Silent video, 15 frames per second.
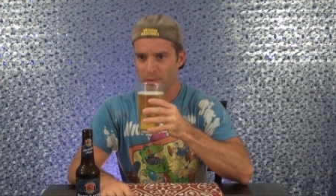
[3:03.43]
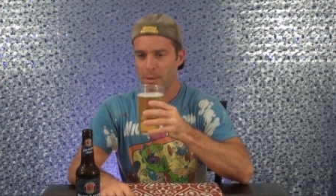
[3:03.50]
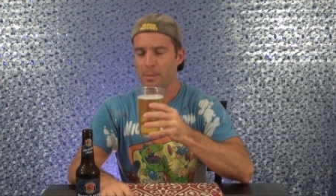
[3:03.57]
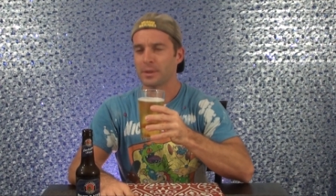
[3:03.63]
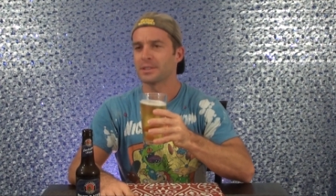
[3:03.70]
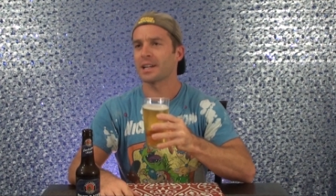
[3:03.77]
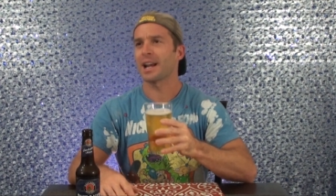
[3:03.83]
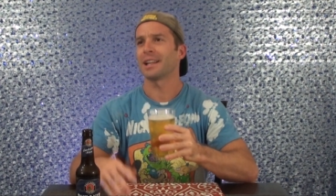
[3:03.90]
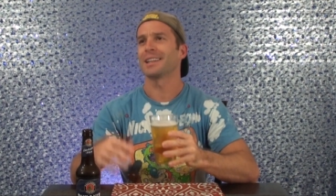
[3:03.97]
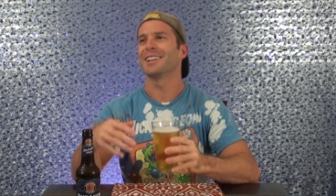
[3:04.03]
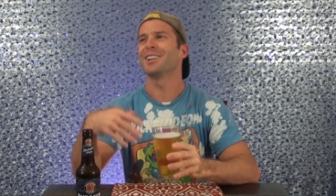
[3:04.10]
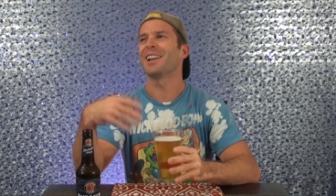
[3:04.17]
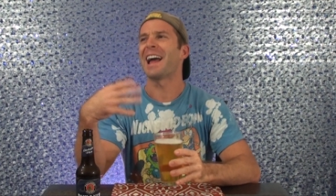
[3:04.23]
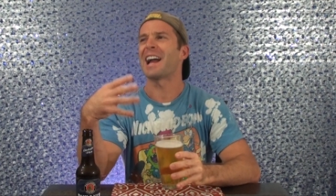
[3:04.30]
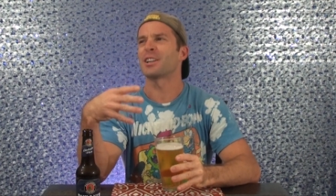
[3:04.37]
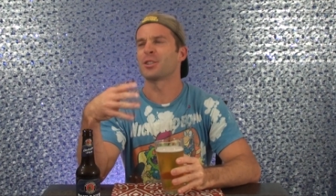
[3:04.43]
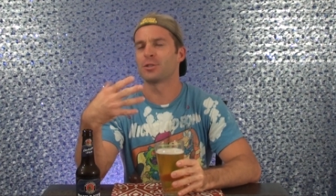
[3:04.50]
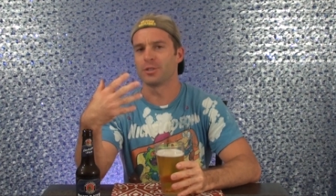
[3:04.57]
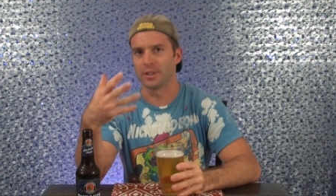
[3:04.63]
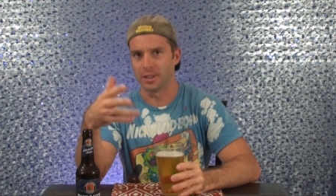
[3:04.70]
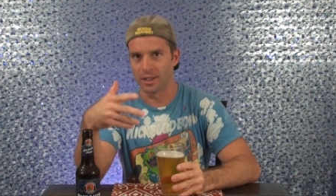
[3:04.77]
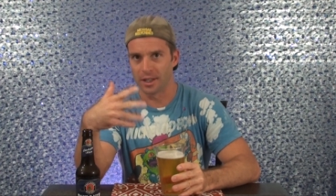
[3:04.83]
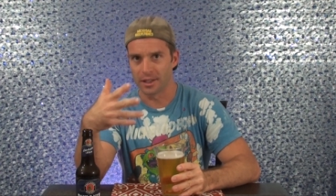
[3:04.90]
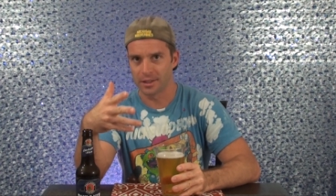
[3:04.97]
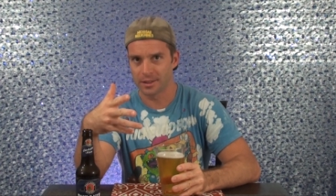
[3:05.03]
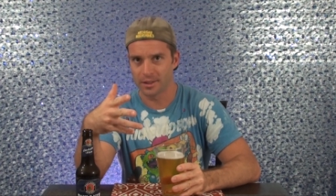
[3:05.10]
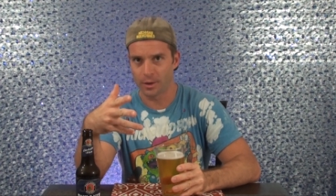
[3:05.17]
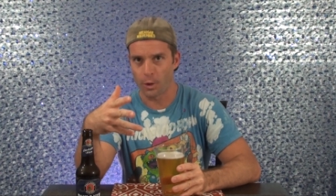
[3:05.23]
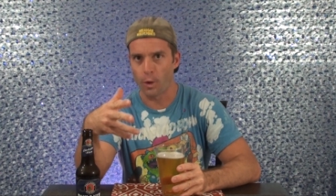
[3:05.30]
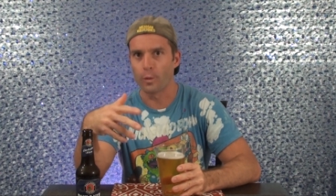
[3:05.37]
But it's got a little extra
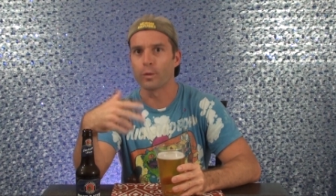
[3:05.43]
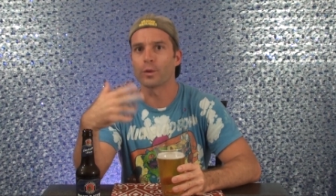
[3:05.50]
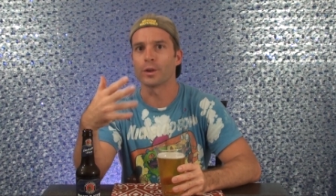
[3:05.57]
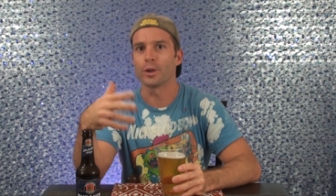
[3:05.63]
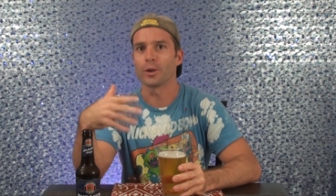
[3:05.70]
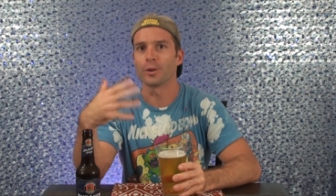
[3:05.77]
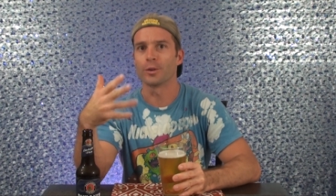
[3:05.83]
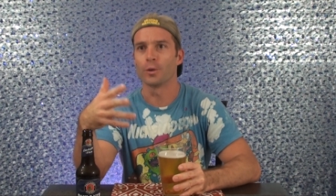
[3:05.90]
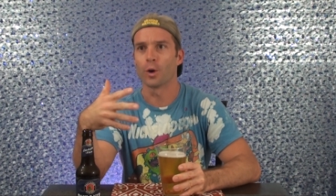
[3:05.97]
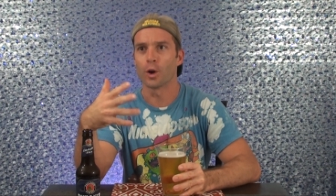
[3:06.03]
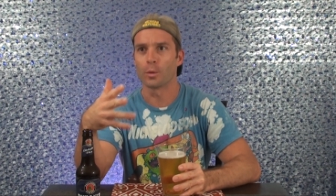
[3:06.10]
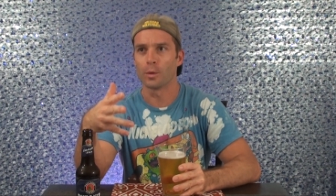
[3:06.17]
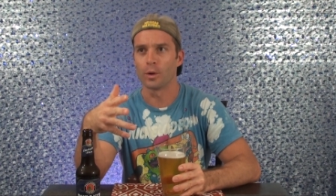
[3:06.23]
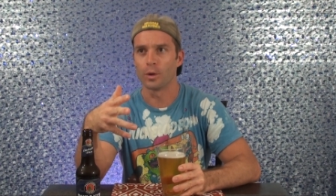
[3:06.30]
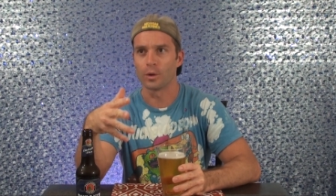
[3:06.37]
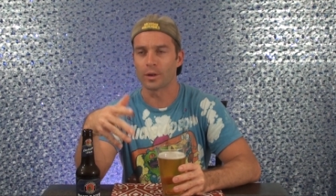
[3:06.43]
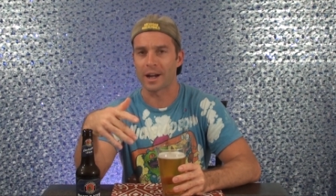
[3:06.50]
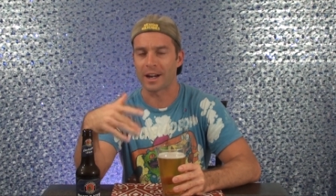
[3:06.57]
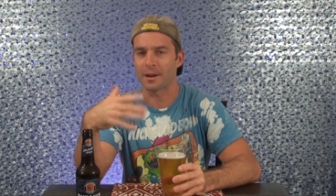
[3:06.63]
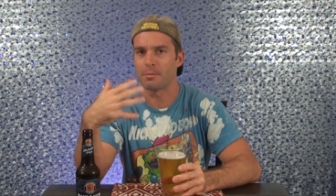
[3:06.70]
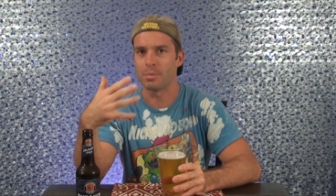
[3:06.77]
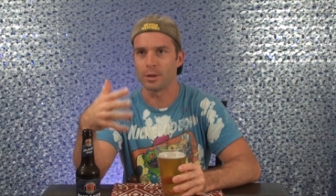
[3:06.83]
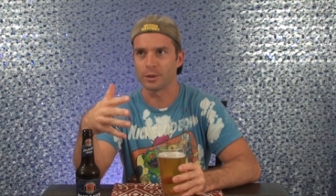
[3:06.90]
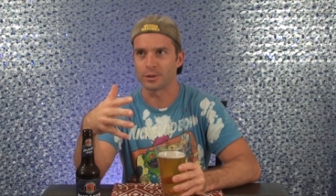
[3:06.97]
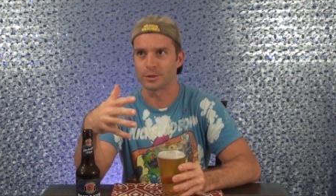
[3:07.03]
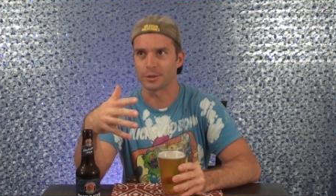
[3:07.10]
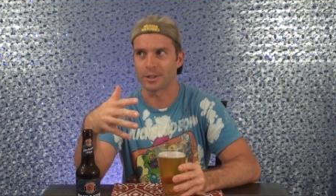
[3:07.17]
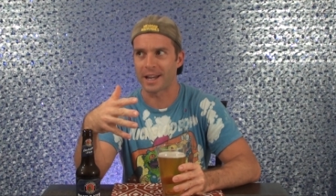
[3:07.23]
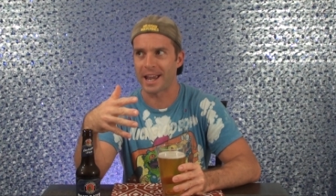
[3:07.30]
over your normal kind of Pilsner.